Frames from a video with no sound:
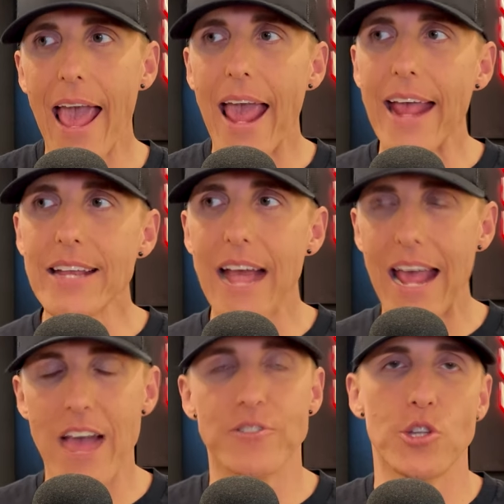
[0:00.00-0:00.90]
and
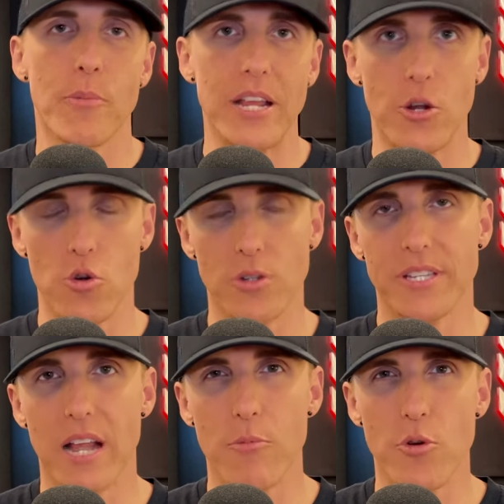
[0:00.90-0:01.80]
I have so many girls
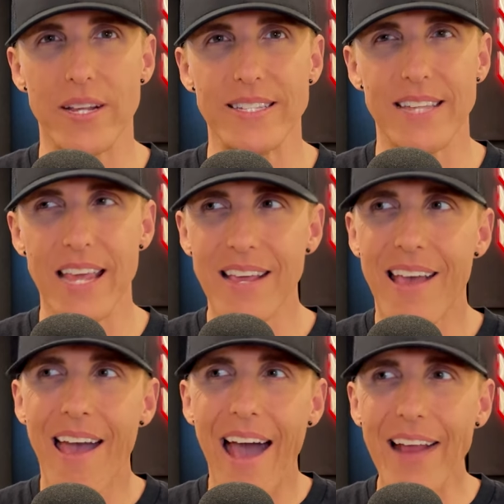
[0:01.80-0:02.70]
that I'm already seeing,
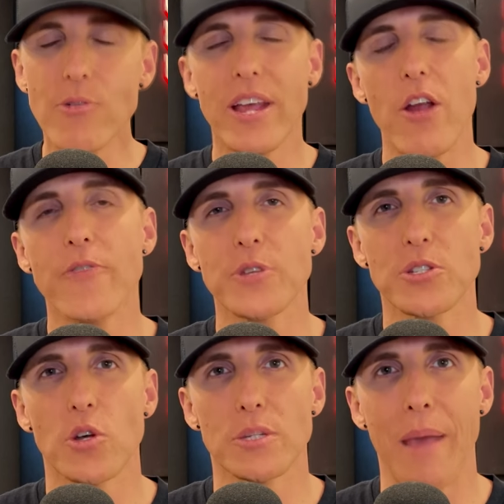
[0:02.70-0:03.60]
I don't care if this
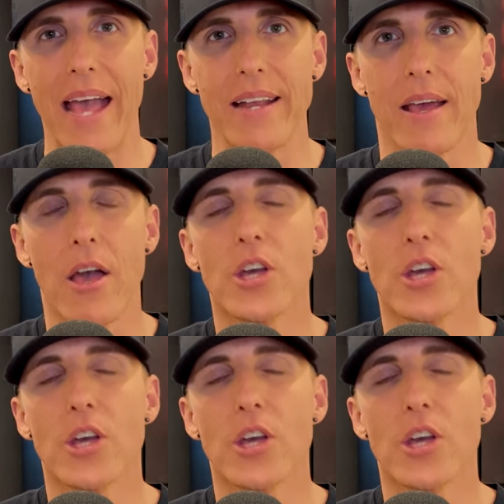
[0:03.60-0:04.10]
goes bad.